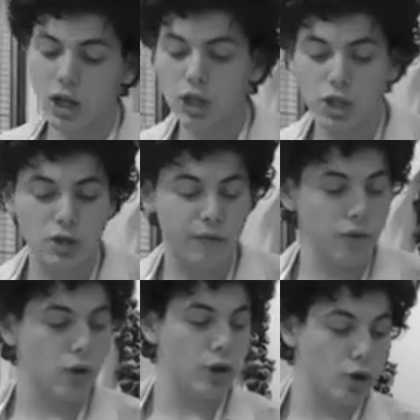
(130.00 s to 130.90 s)
touches the
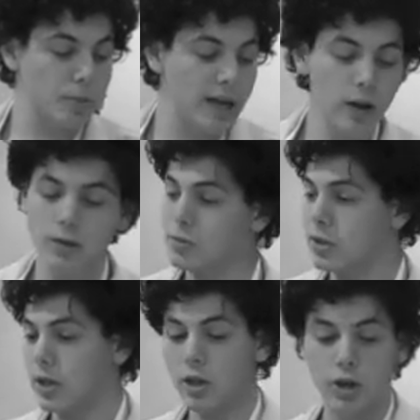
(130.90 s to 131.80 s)
floor, nobody else
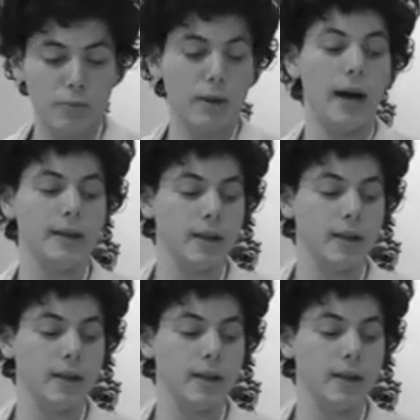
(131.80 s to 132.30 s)
was in here when I